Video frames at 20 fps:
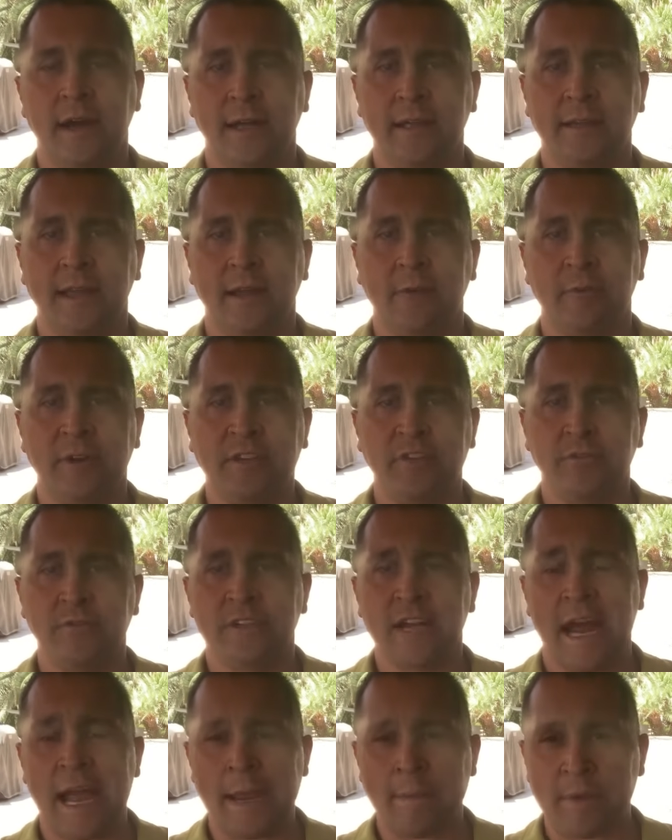Like, we do
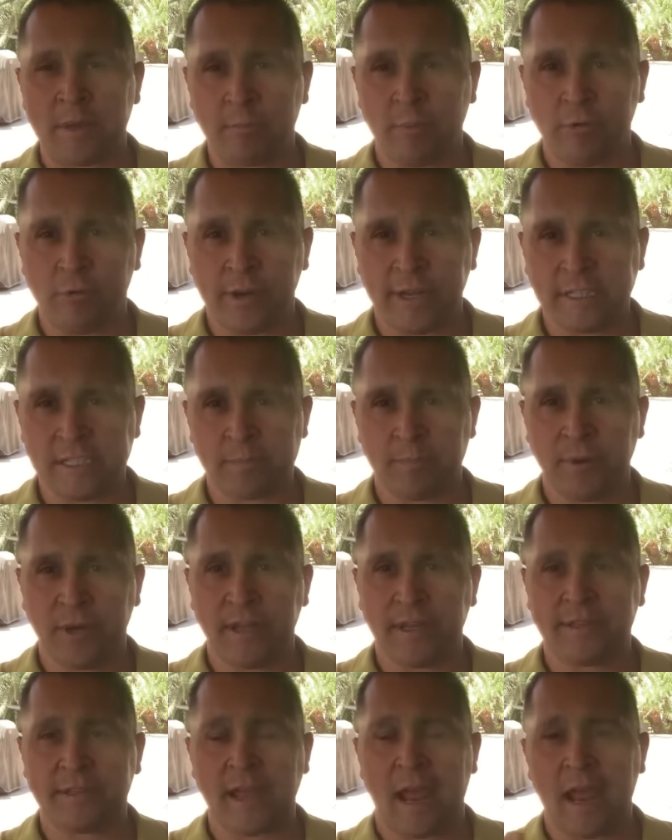diamond points,
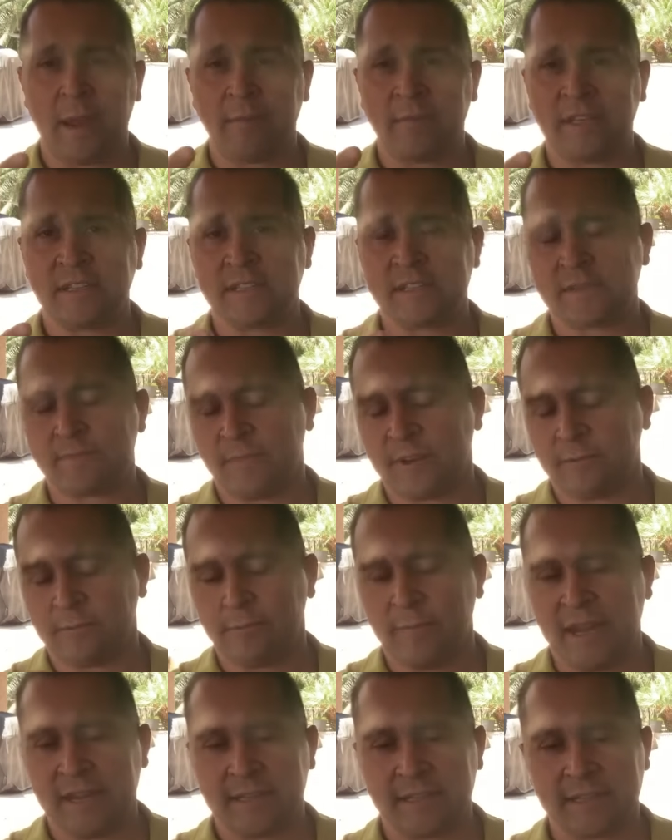but diamond's
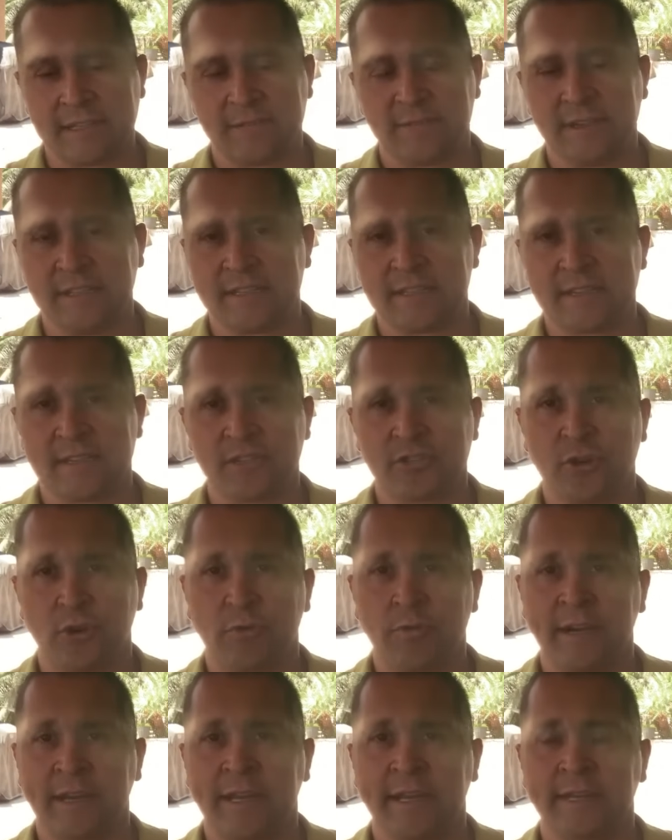maintenance fees is so
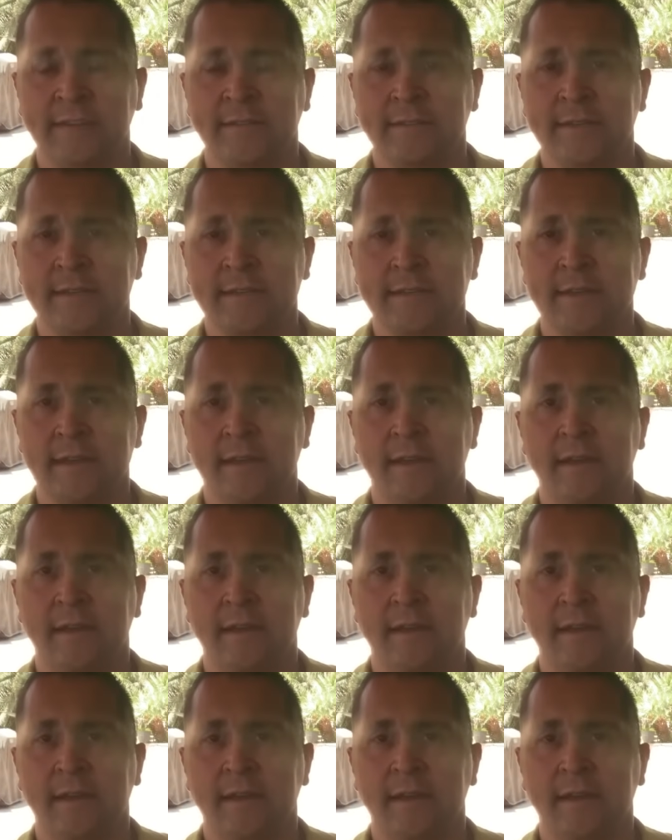ridiculous.